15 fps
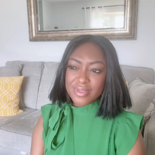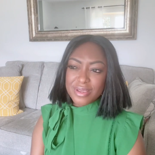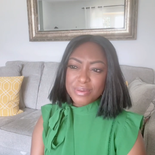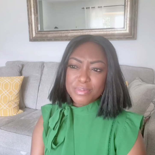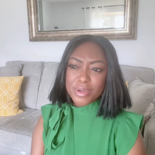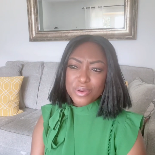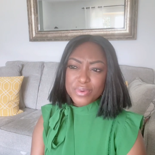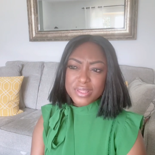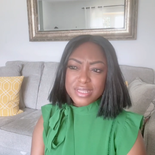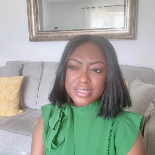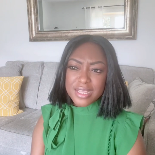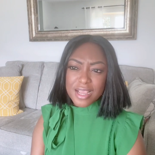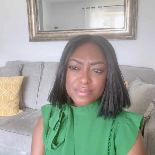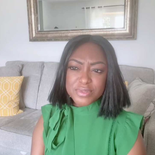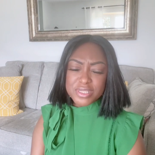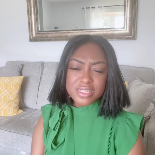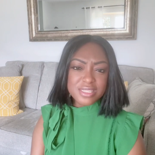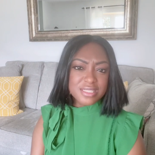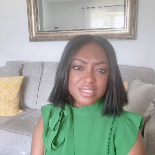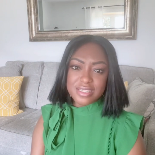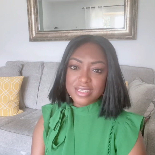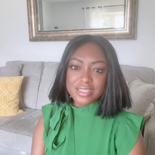But with adoption,
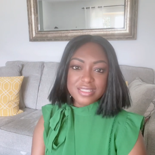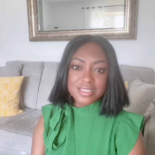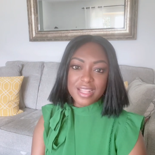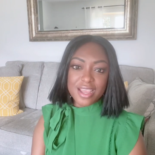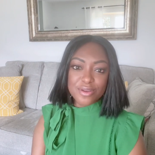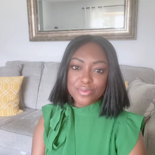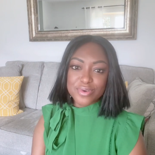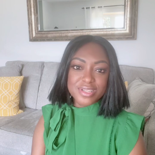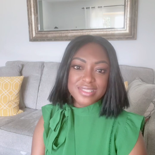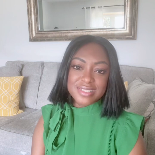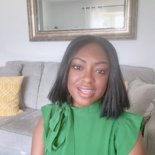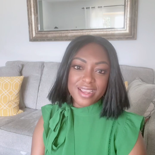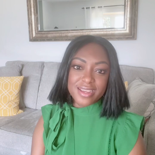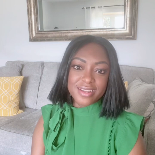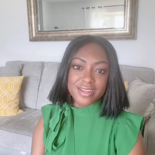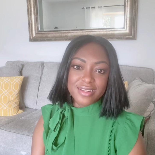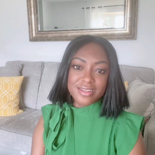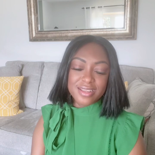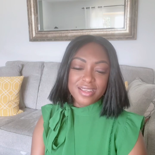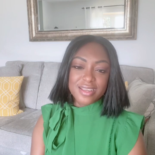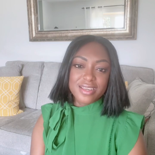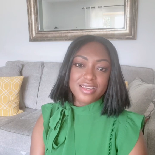it's not one-sided.
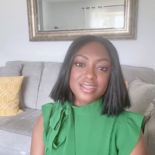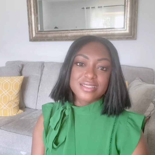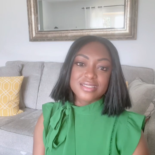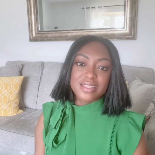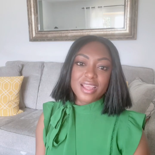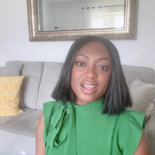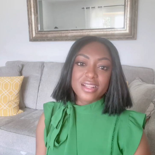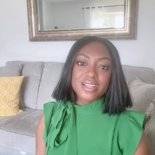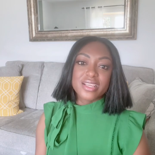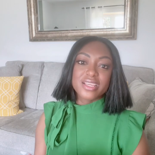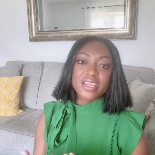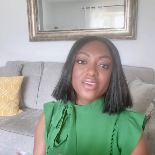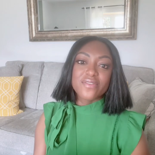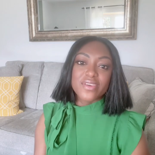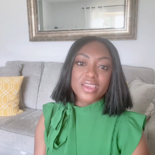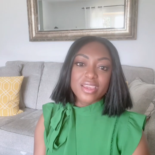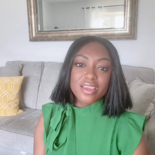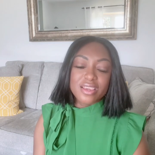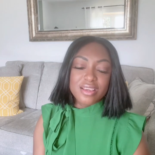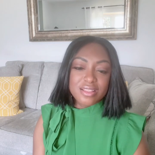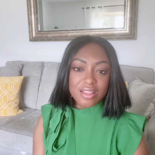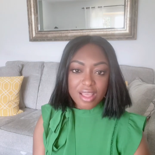It's not
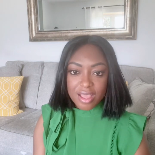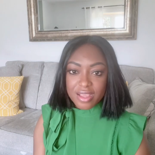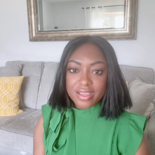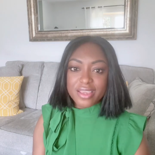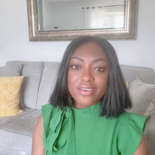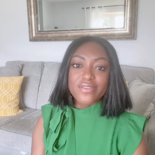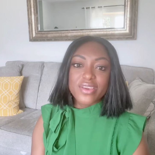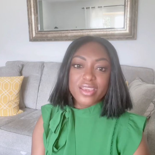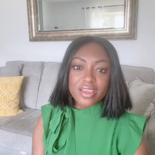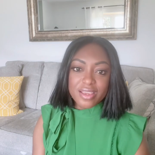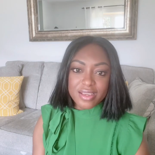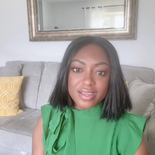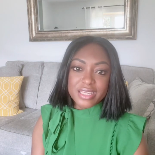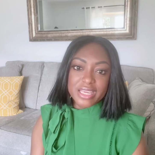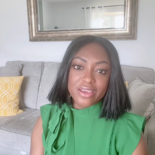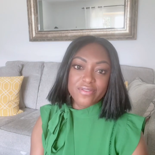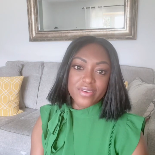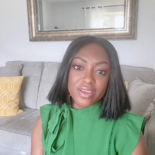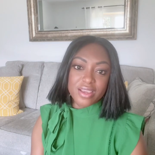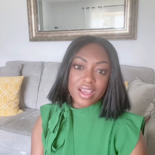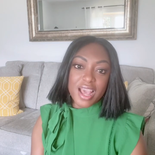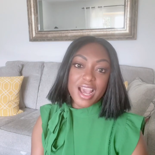giving, giving,
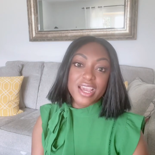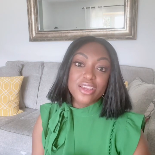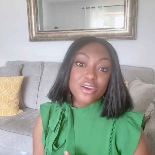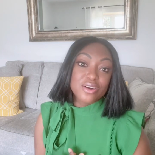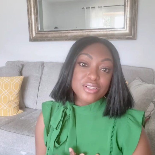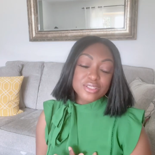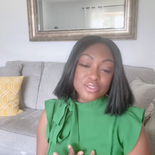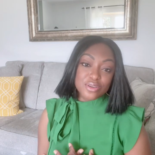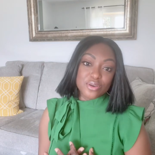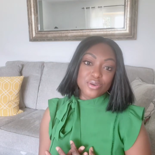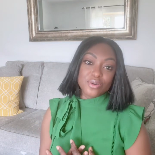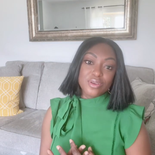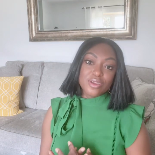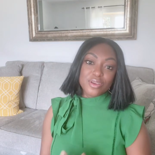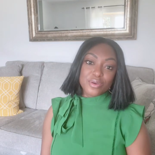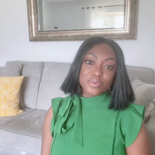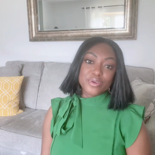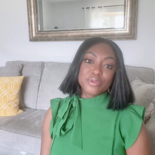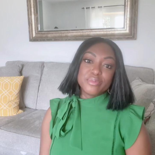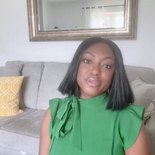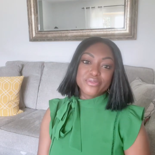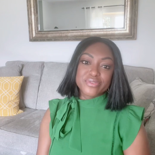giving. I also
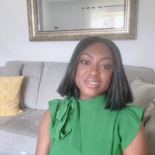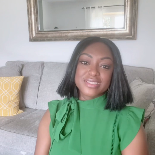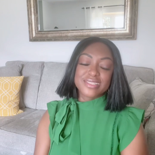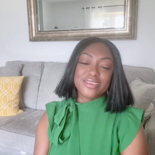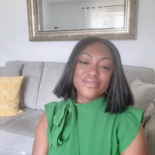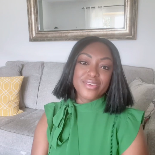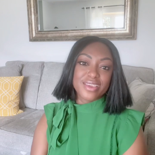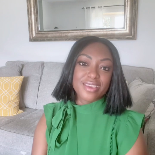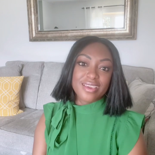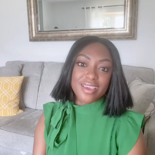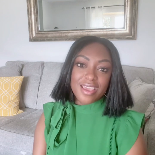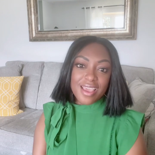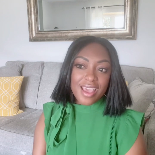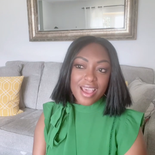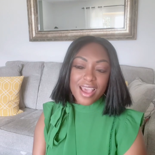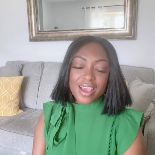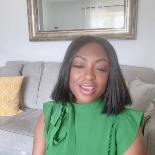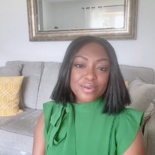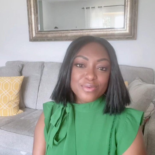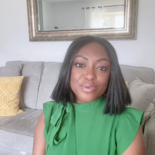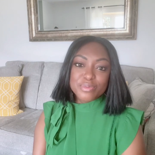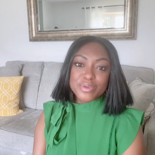will be receiving.
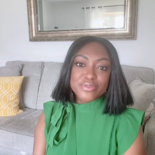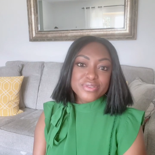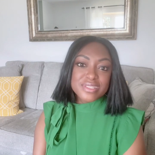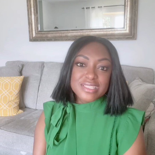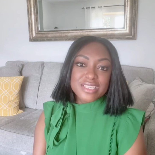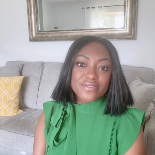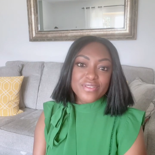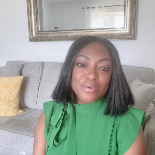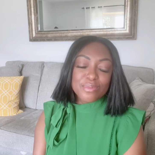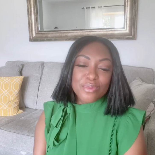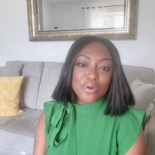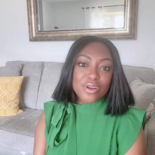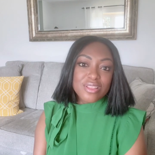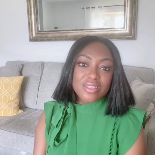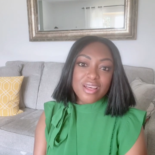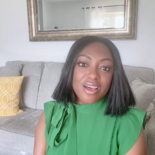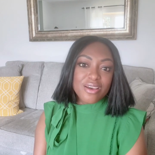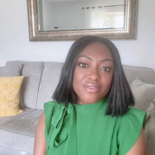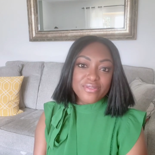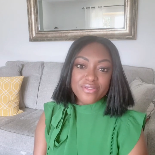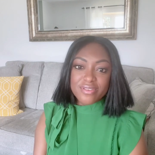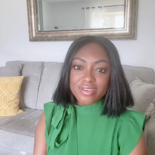I will be receiving more
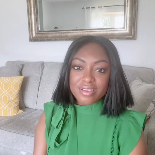love.